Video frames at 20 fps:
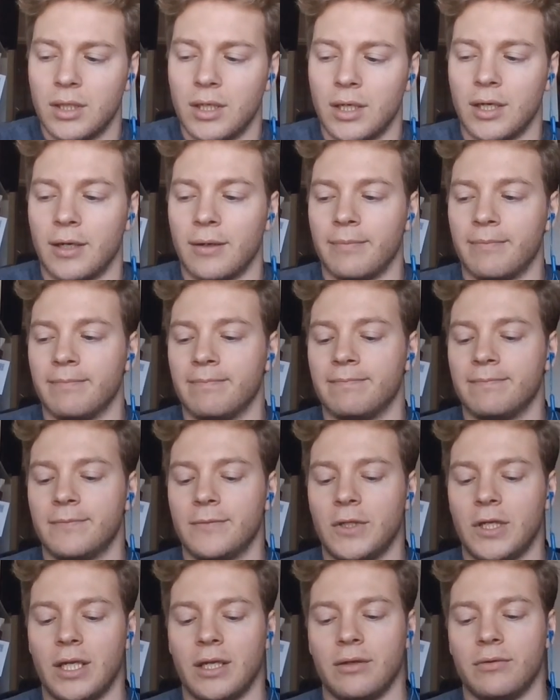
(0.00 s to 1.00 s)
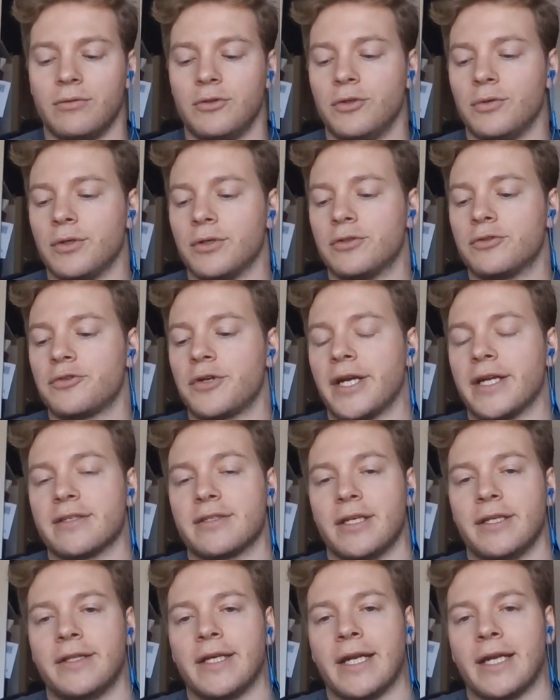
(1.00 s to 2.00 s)
And you could
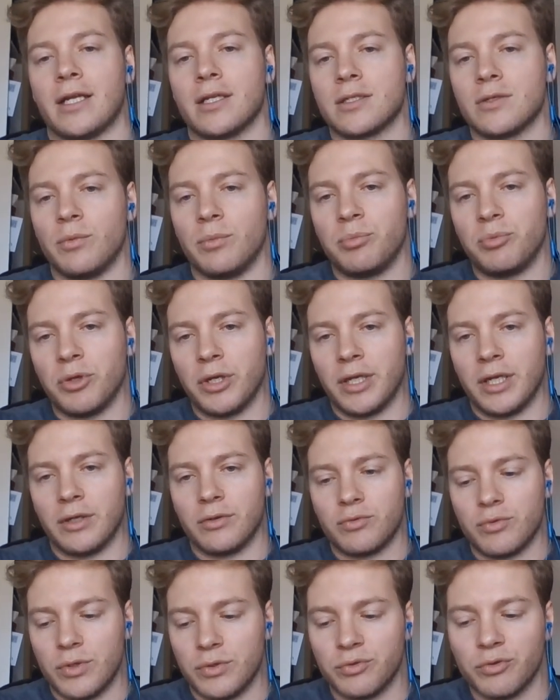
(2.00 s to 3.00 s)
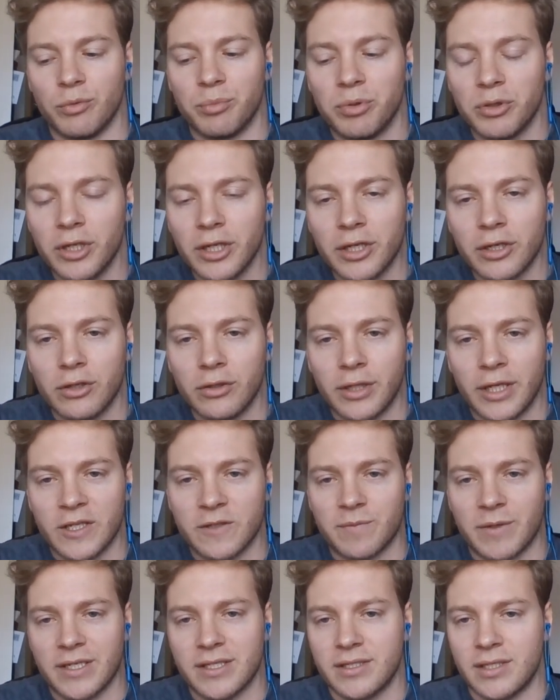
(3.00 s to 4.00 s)
translate that into a political
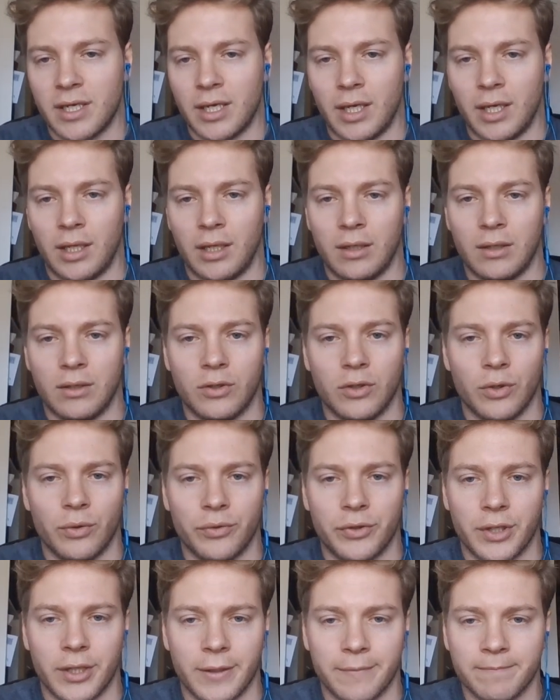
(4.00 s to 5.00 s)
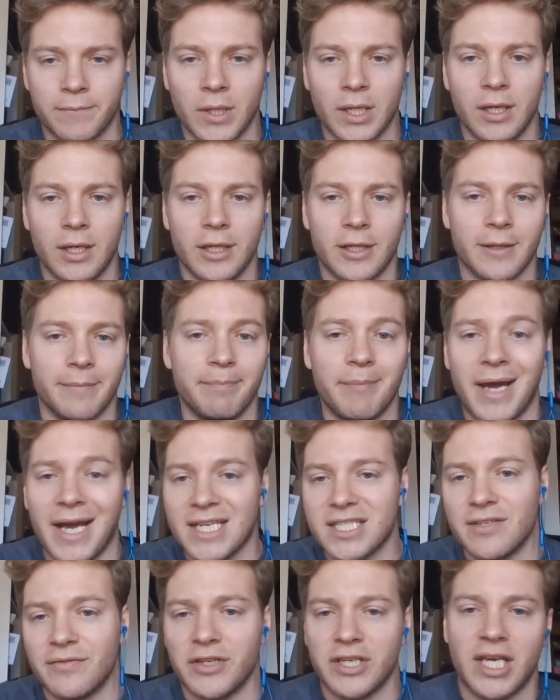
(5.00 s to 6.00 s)
lens by saying, the
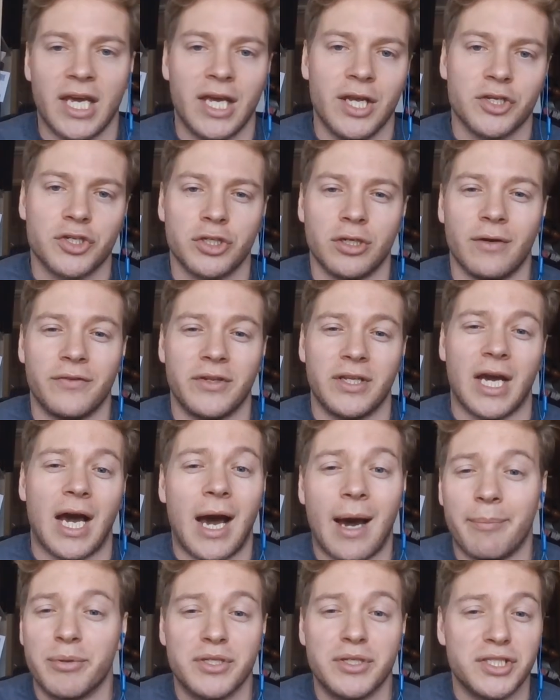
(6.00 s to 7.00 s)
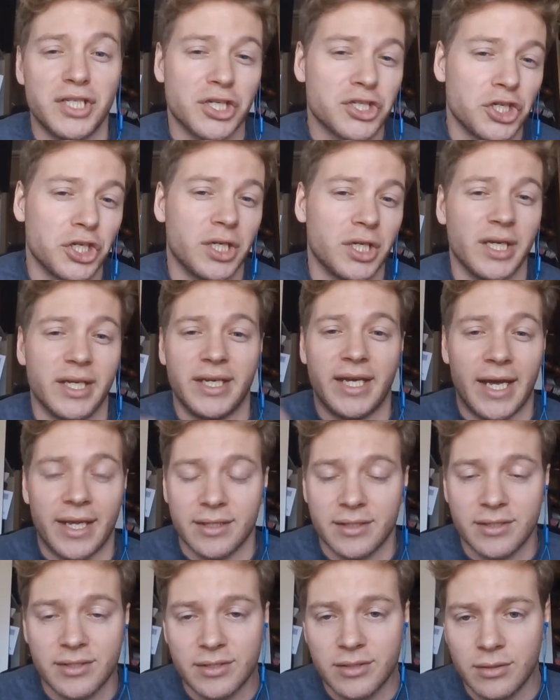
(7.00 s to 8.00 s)
massification of the opposition
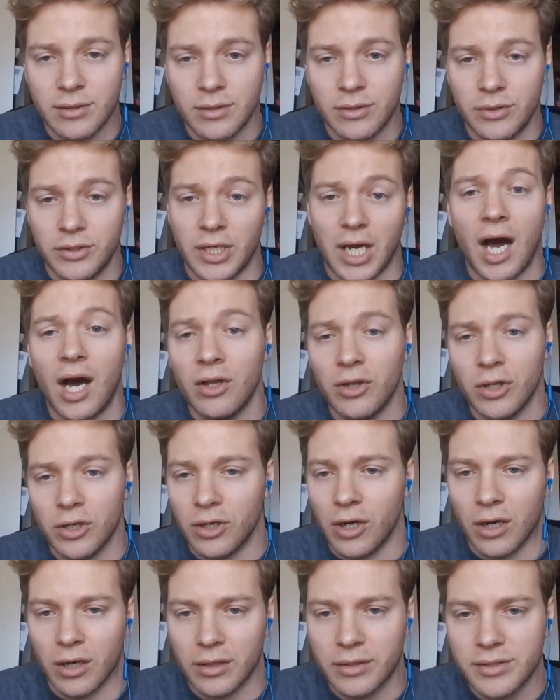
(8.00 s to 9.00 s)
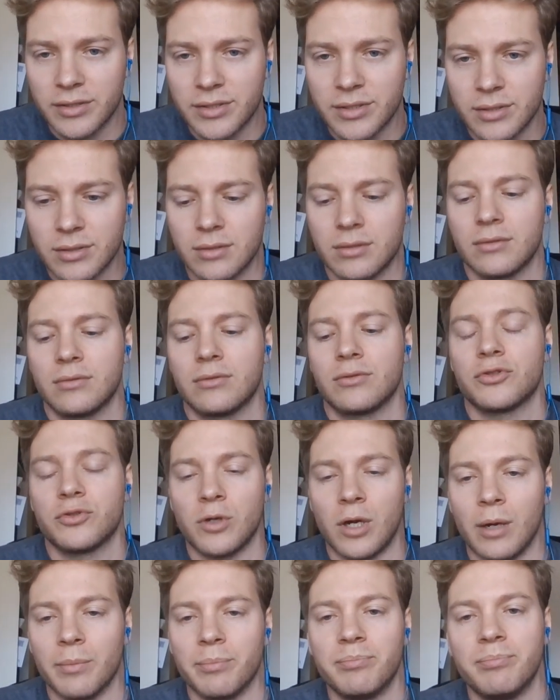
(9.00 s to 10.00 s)
against the oligarchs,
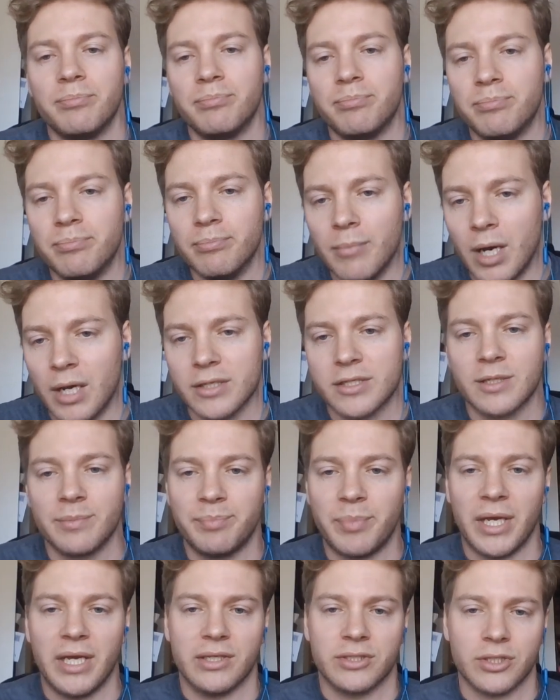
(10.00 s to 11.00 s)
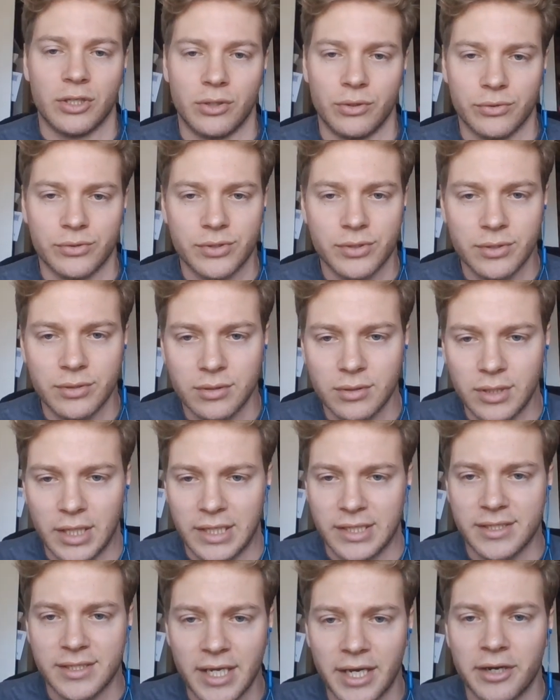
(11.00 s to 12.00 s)
Trump, Musk, Bezos,
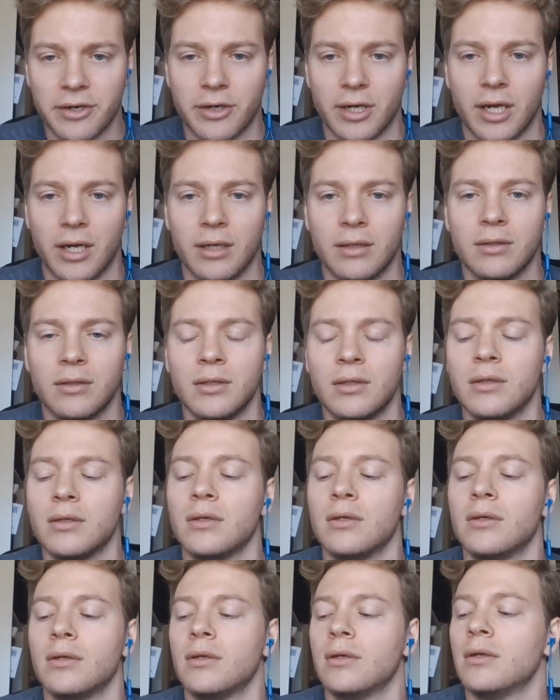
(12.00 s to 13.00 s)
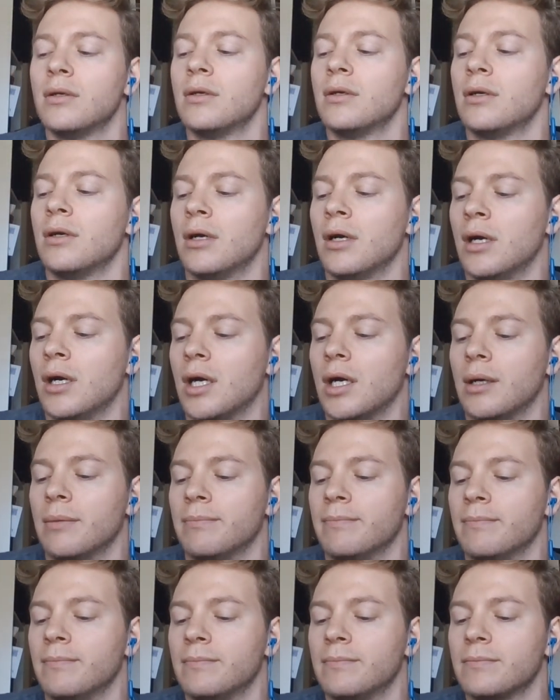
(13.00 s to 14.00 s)
etc.,
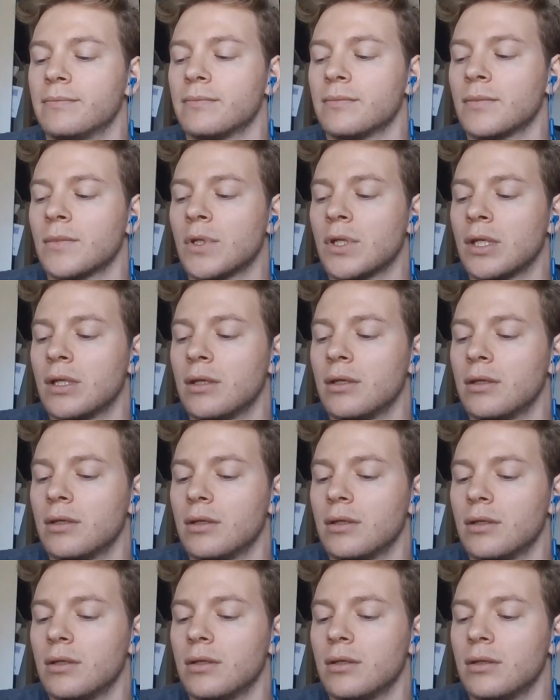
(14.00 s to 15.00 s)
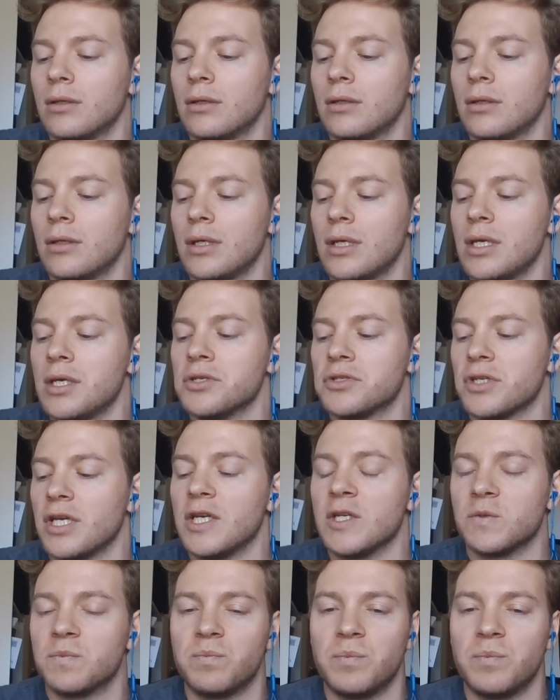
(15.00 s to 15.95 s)
um, is